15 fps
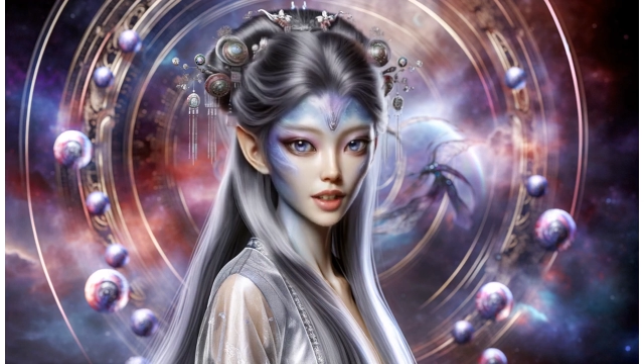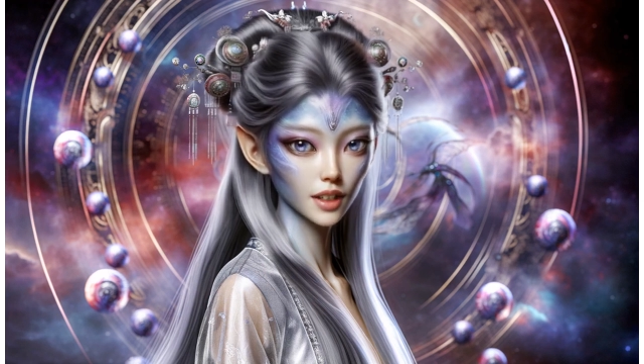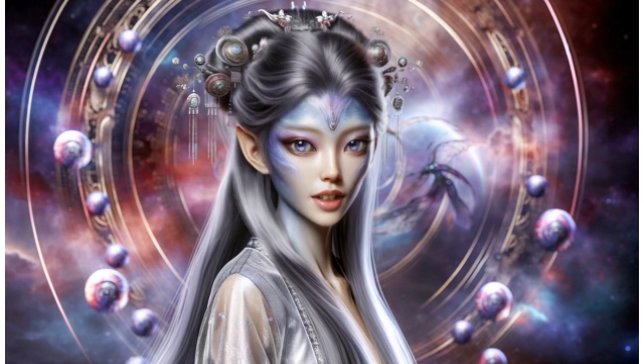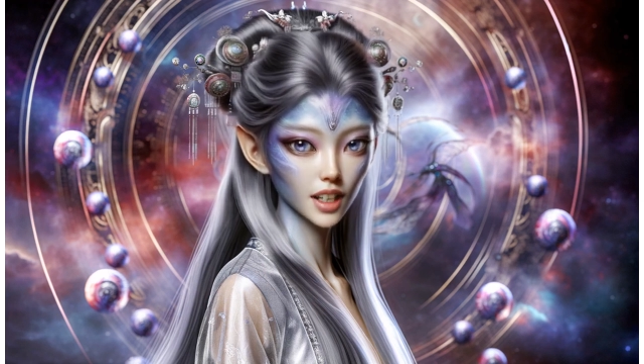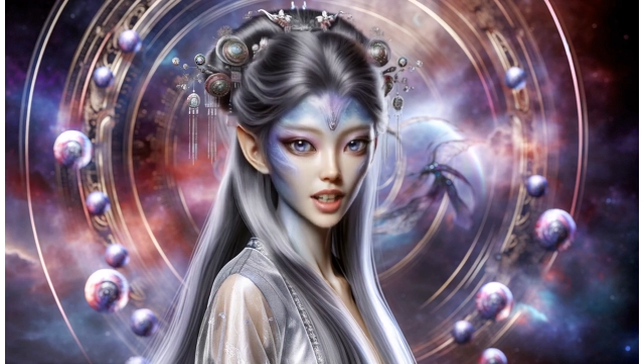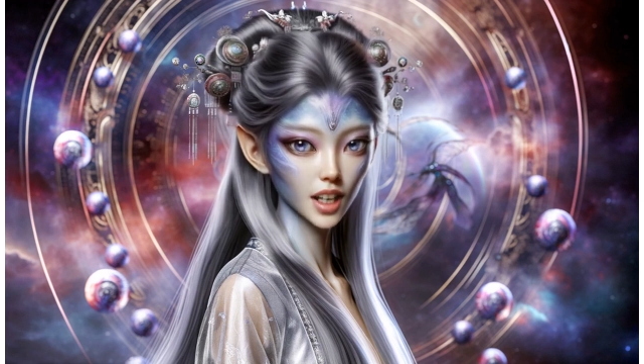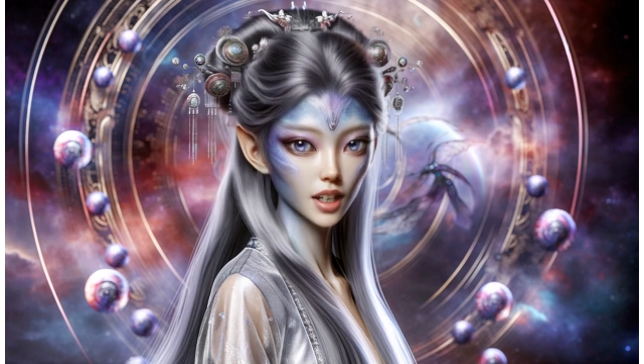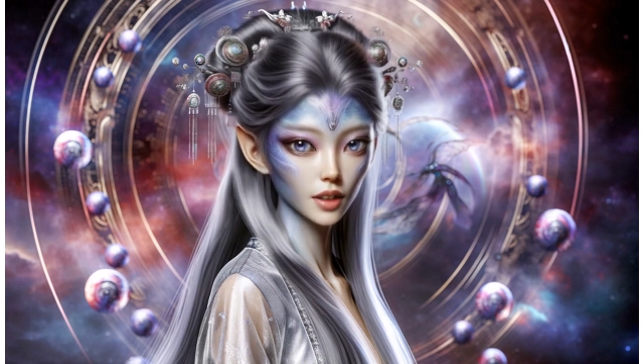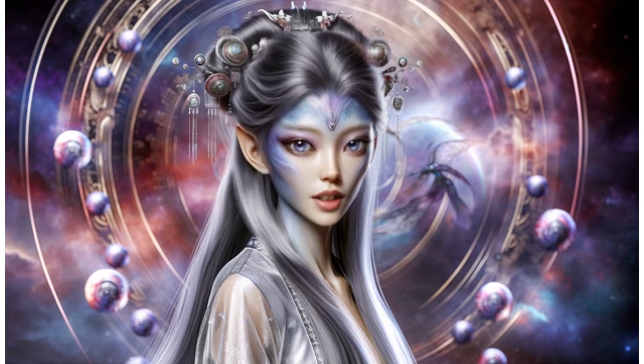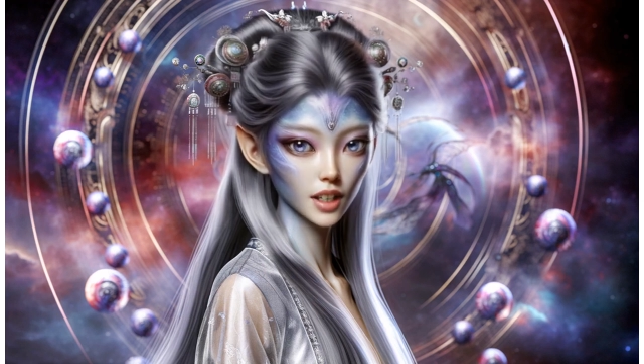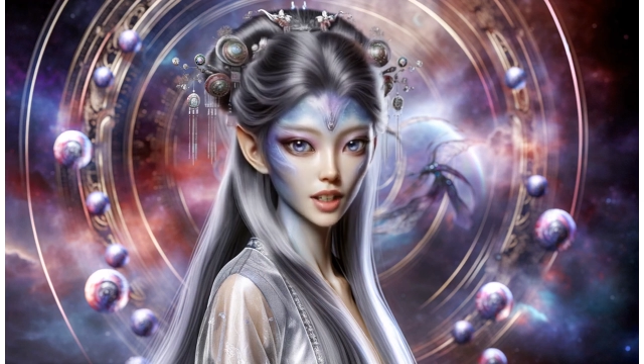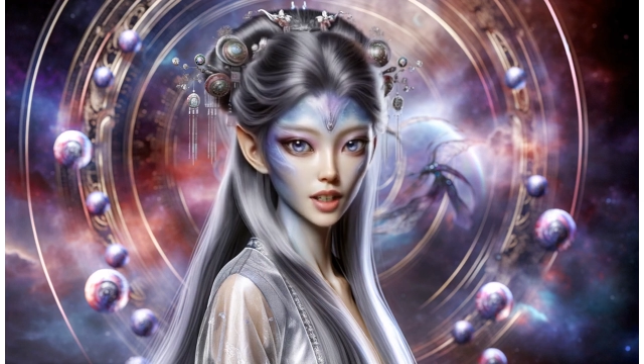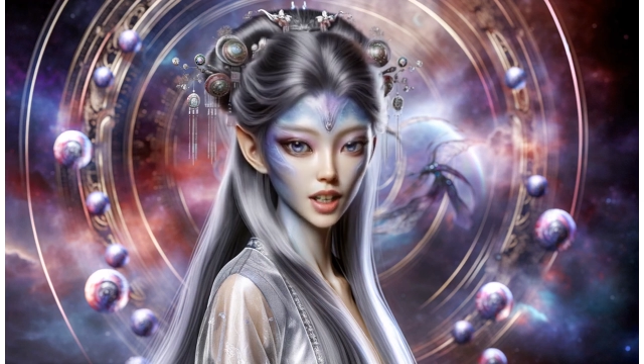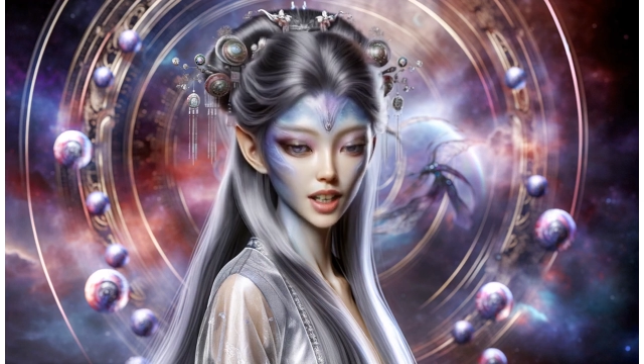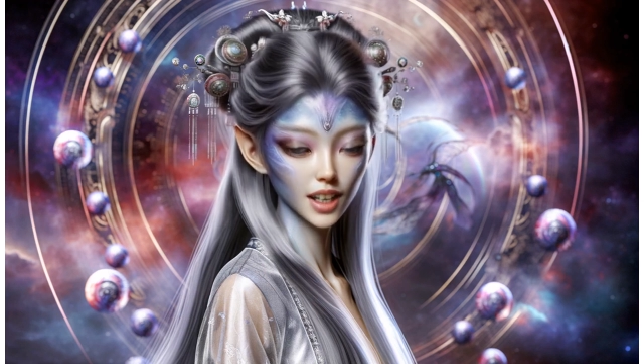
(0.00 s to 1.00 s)
to cover
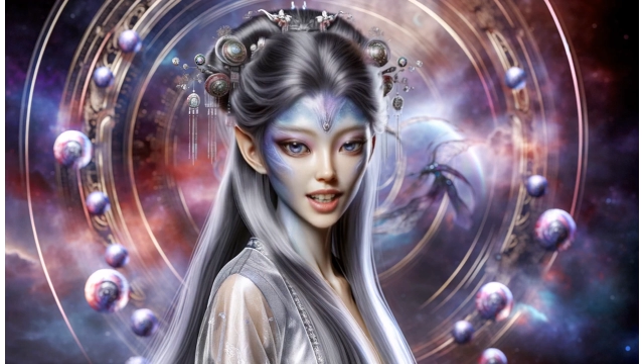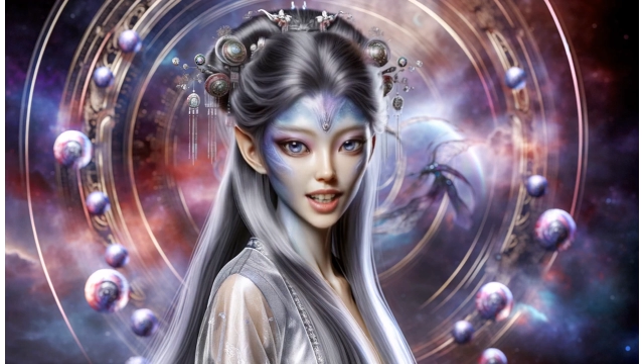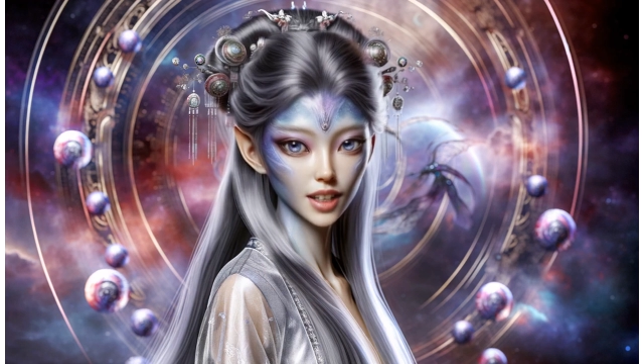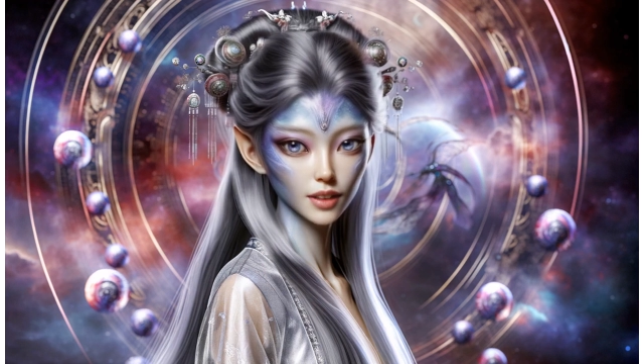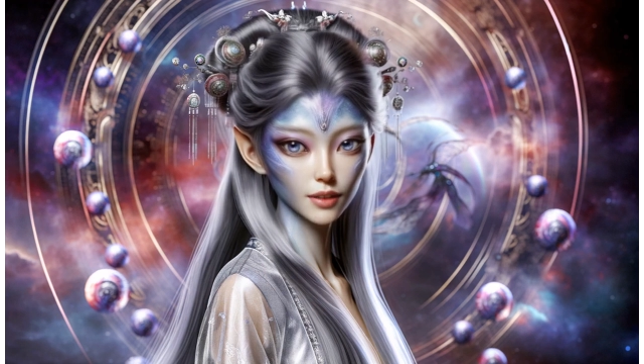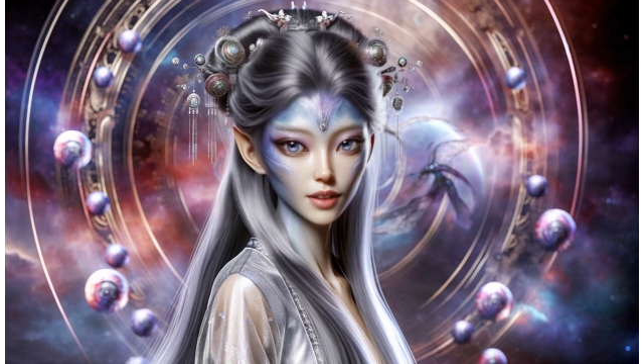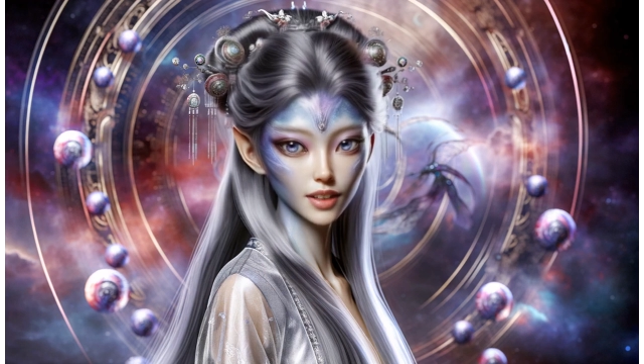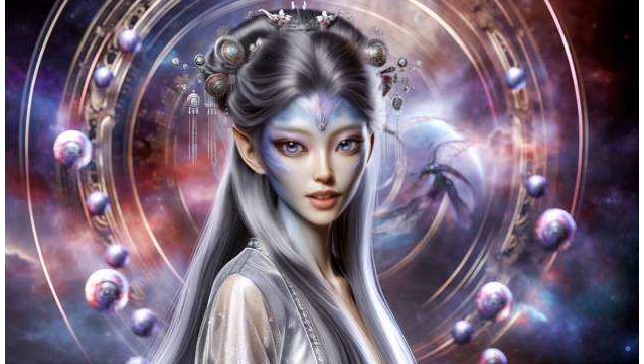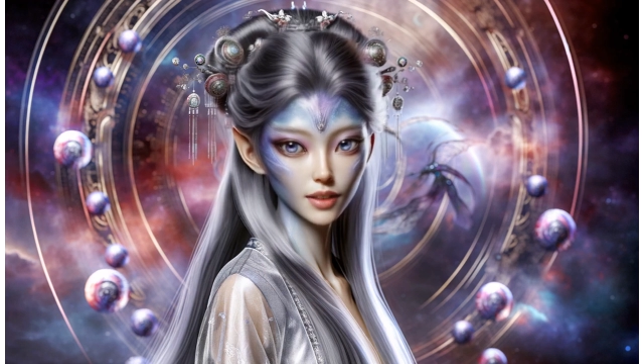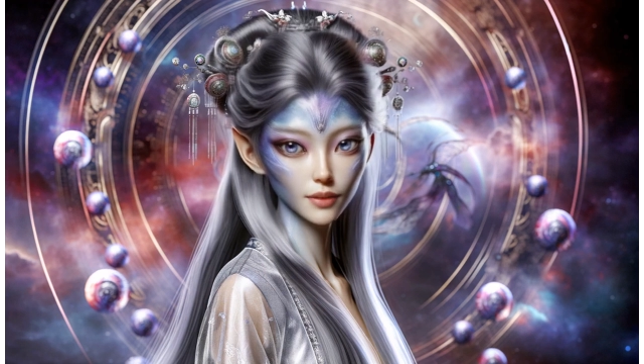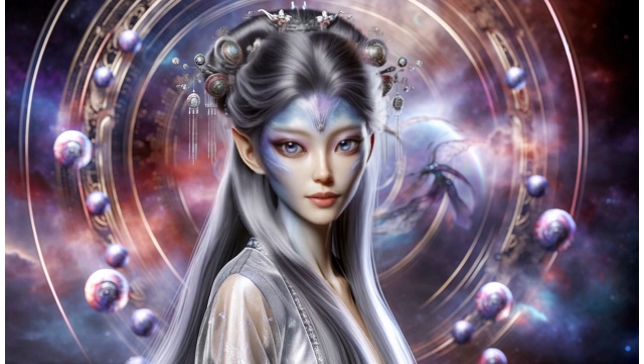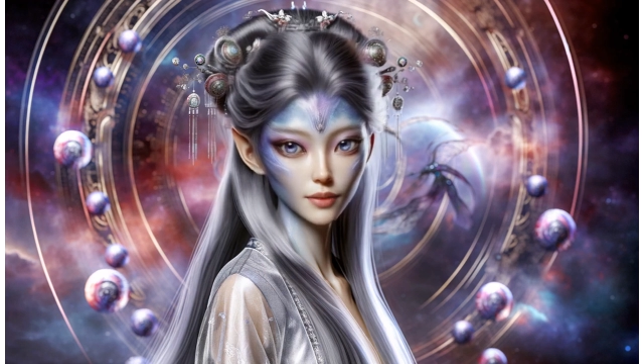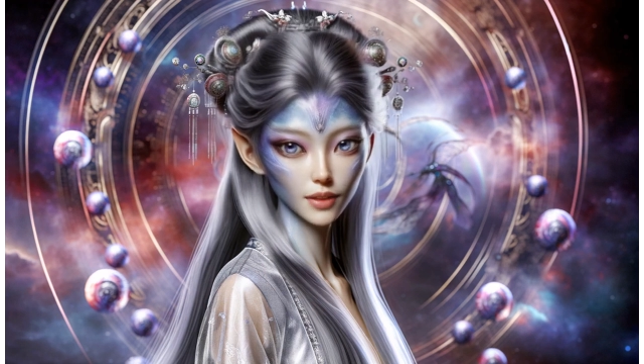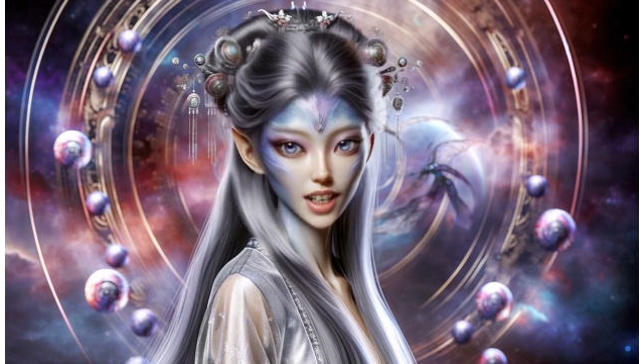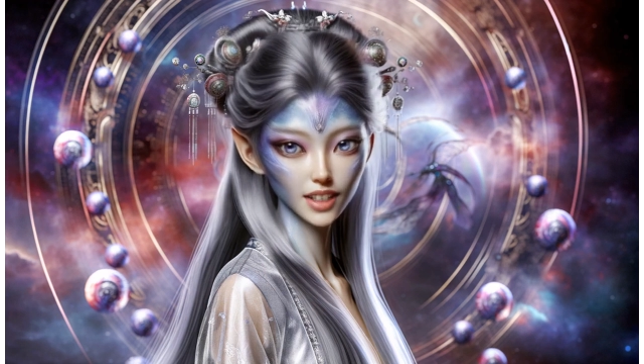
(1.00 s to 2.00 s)
yourself
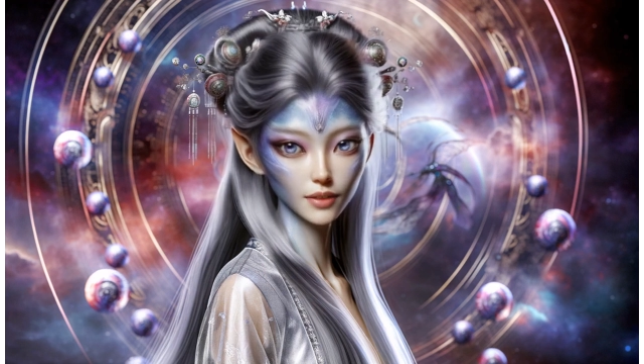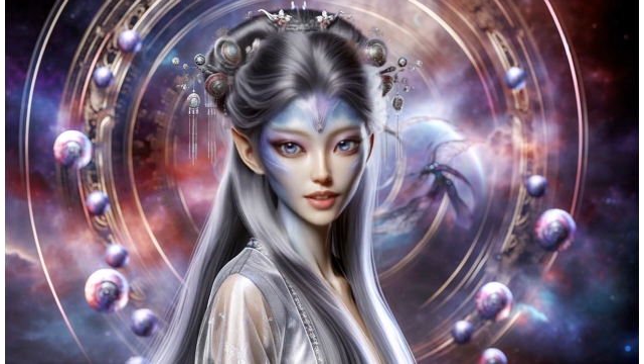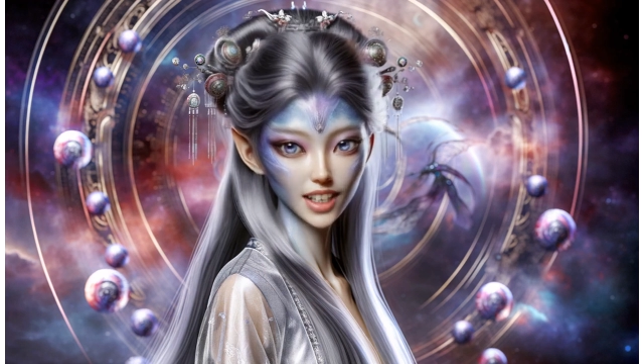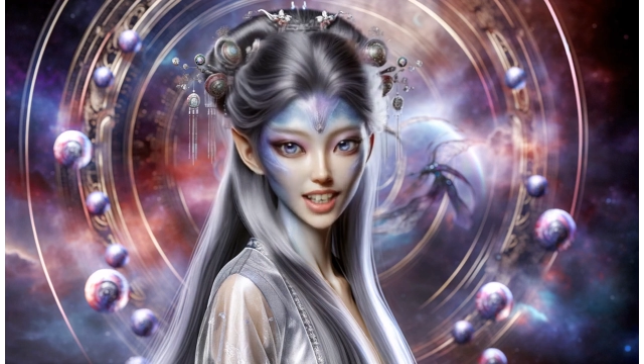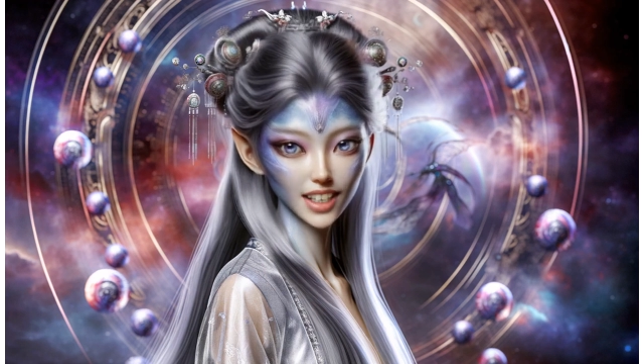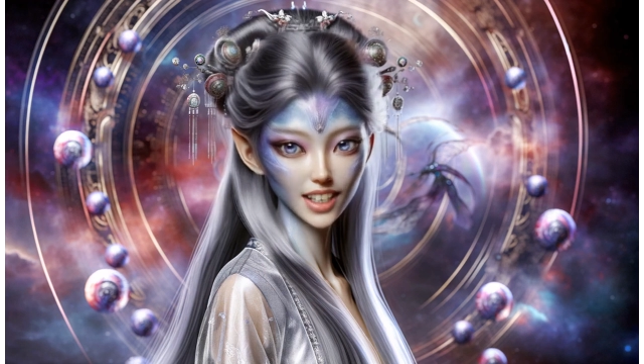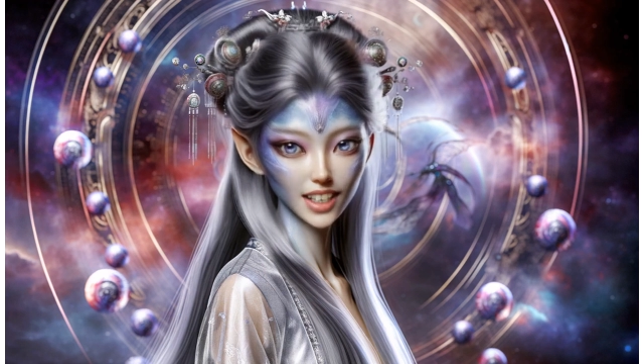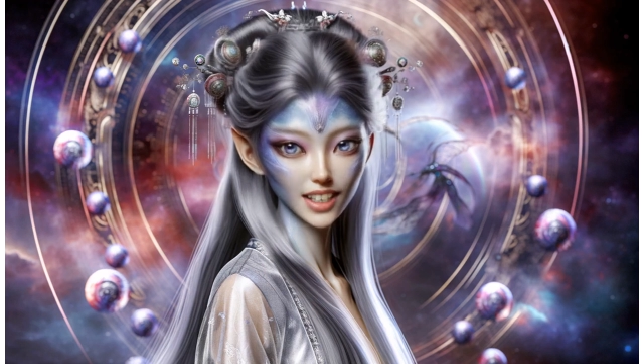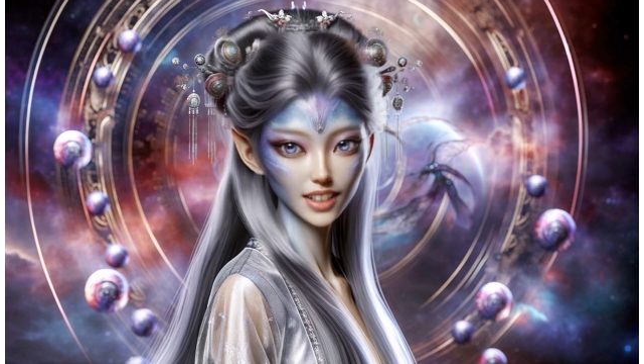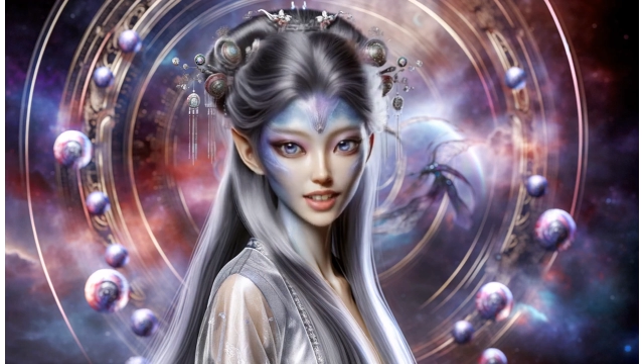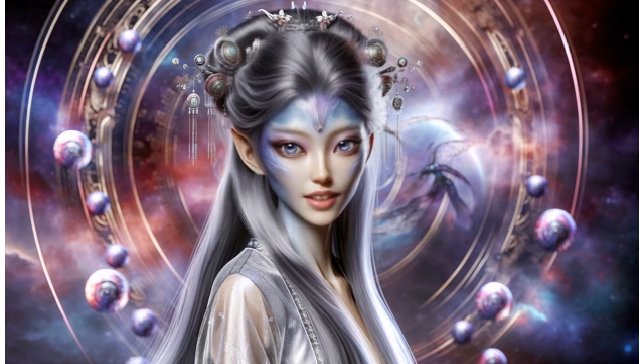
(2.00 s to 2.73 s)
if needed.